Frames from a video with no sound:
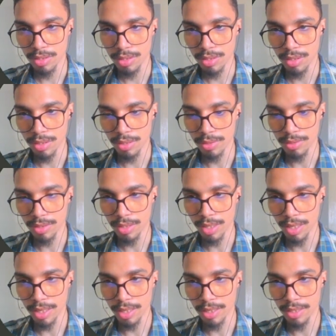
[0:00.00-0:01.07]

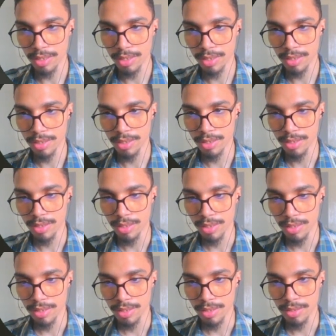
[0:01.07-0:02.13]
Okay.
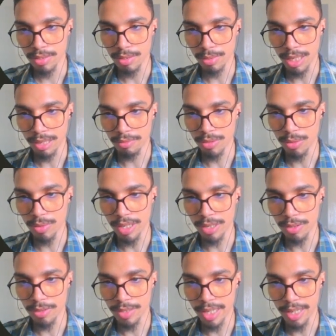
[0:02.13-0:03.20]
So we have no
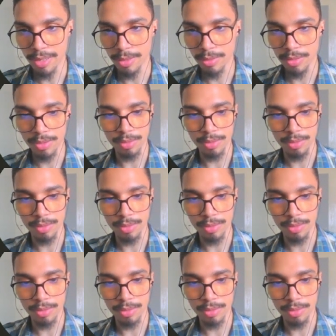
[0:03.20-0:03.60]
error now, so